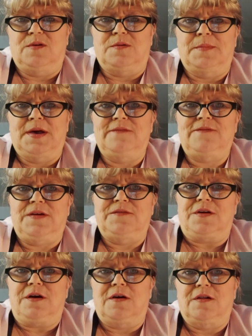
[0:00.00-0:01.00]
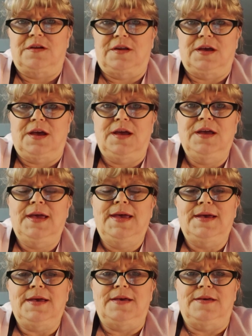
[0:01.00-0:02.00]
Well, my favorite holiday
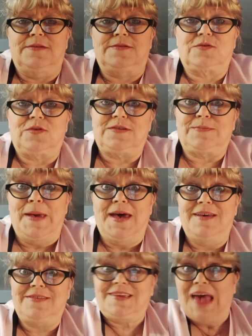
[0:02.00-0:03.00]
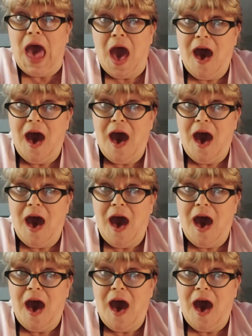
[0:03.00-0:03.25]
is Christmas.